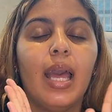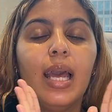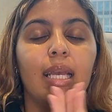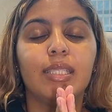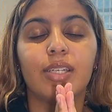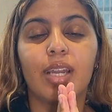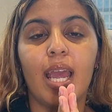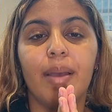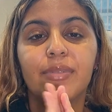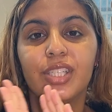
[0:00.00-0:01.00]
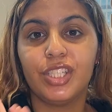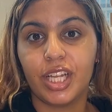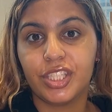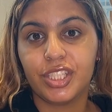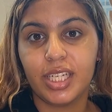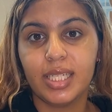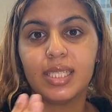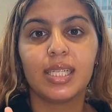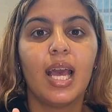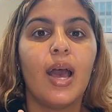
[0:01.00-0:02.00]
Instagram suggestions,
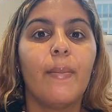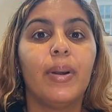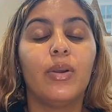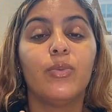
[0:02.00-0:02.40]
but